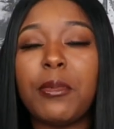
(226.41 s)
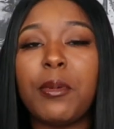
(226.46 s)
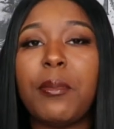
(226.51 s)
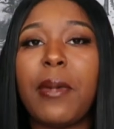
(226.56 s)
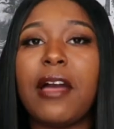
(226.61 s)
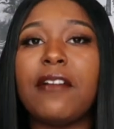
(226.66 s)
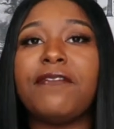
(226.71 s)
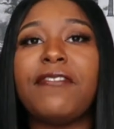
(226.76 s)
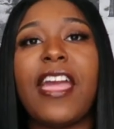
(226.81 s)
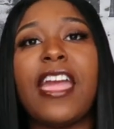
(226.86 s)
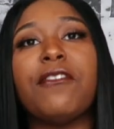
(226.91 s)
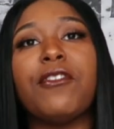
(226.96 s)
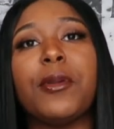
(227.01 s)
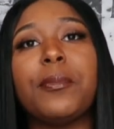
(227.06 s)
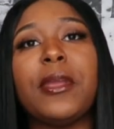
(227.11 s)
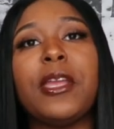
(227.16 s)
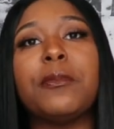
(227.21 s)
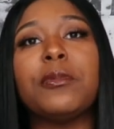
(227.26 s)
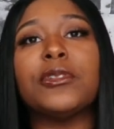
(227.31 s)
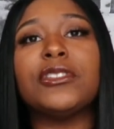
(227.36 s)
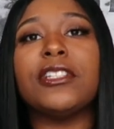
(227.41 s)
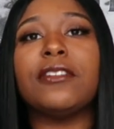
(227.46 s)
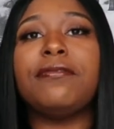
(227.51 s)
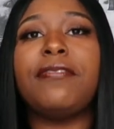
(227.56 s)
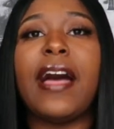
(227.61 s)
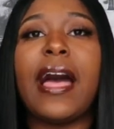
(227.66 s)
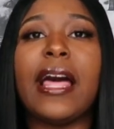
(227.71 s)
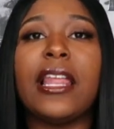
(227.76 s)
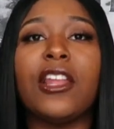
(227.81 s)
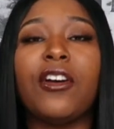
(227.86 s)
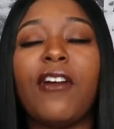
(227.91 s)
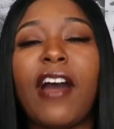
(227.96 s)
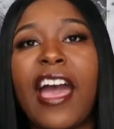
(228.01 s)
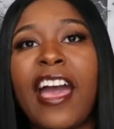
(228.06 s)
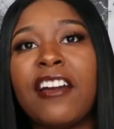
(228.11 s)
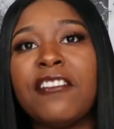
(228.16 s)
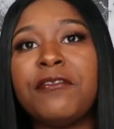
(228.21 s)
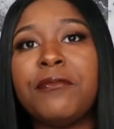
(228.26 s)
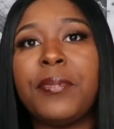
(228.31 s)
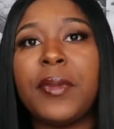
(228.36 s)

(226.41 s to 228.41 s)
of my favorite people to follow have